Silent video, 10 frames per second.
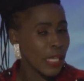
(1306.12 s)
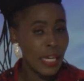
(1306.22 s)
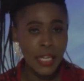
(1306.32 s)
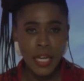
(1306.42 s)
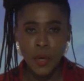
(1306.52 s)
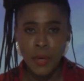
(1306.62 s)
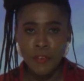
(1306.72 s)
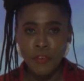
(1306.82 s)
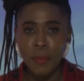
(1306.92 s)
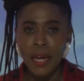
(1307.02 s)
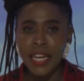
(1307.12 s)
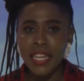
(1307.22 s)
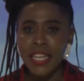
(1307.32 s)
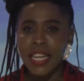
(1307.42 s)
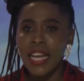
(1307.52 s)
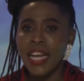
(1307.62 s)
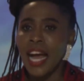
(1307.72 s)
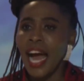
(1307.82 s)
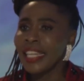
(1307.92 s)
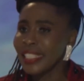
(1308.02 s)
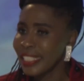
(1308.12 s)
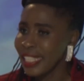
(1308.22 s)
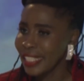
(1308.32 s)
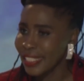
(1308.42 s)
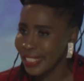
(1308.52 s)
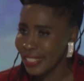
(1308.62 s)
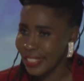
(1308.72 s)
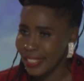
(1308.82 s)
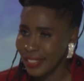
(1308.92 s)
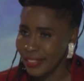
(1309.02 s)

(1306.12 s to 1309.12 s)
running away from uncertainties.